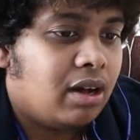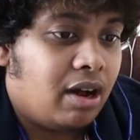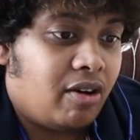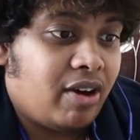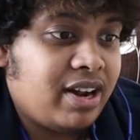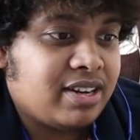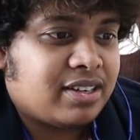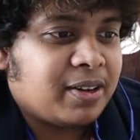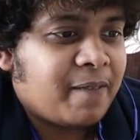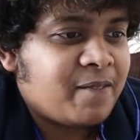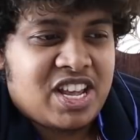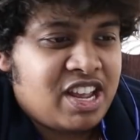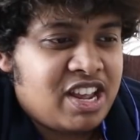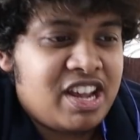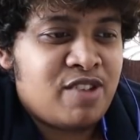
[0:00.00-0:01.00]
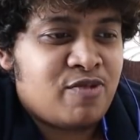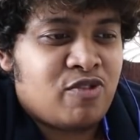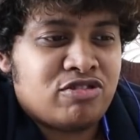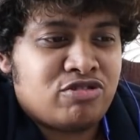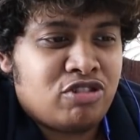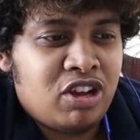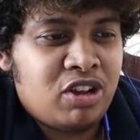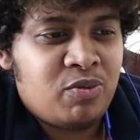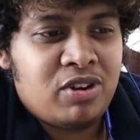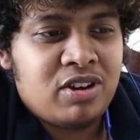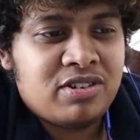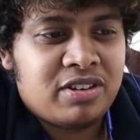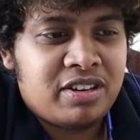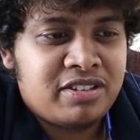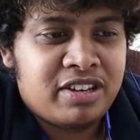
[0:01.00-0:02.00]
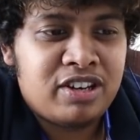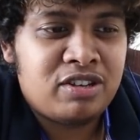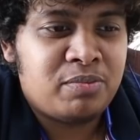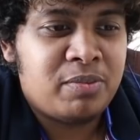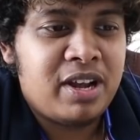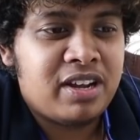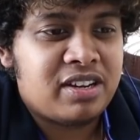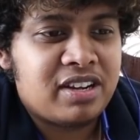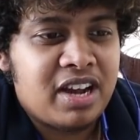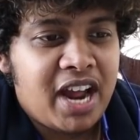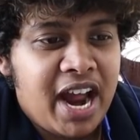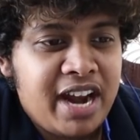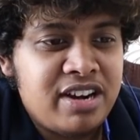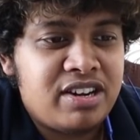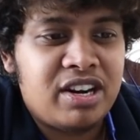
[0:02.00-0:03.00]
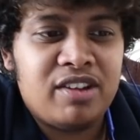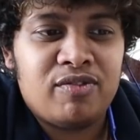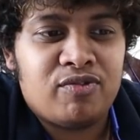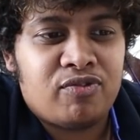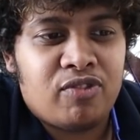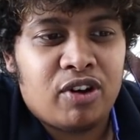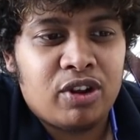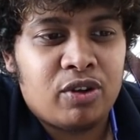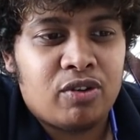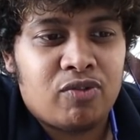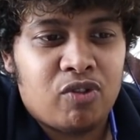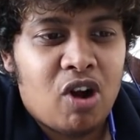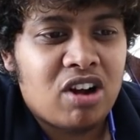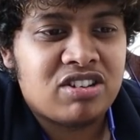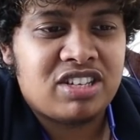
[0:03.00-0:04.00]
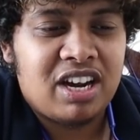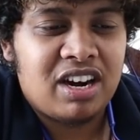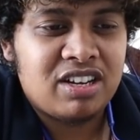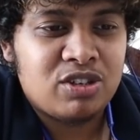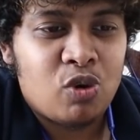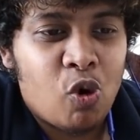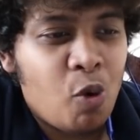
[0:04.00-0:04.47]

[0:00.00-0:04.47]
Alright, hey Irfan, so I have videos, I decided to make entry for your vlog challenge.